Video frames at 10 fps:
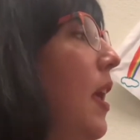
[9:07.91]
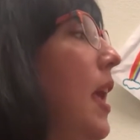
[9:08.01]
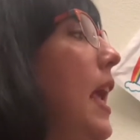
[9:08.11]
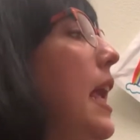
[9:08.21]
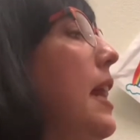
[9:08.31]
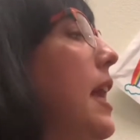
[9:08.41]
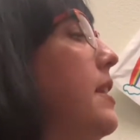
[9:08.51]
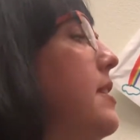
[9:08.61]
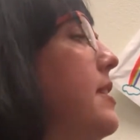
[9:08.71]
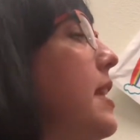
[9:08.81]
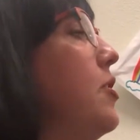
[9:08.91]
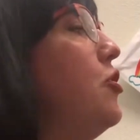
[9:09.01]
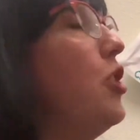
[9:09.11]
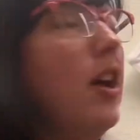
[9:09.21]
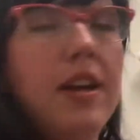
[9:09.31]
He liked to sit
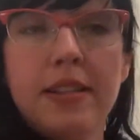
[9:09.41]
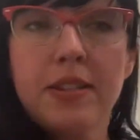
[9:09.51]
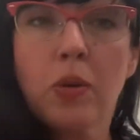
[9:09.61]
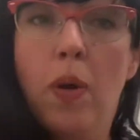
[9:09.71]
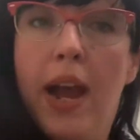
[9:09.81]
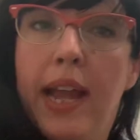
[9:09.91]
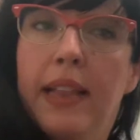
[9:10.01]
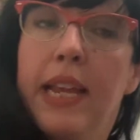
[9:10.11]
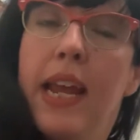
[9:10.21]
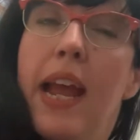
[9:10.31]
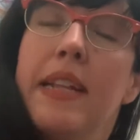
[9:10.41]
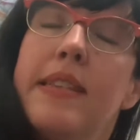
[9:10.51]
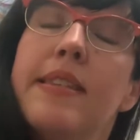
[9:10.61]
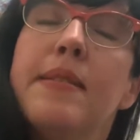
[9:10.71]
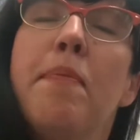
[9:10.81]
just quietly and
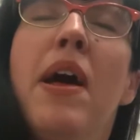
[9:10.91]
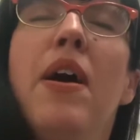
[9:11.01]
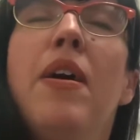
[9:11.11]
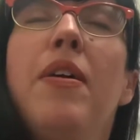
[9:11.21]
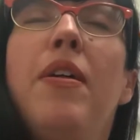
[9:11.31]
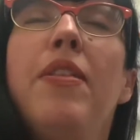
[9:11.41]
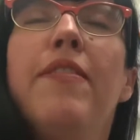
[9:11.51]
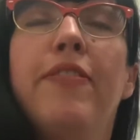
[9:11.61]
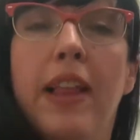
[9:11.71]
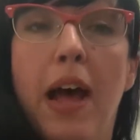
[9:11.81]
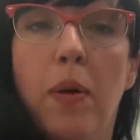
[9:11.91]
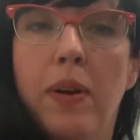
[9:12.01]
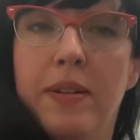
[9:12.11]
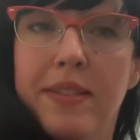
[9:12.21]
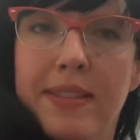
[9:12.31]
smell the
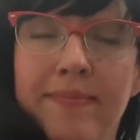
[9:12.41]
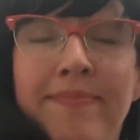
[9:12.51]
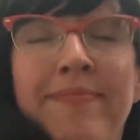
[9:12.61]
flowers.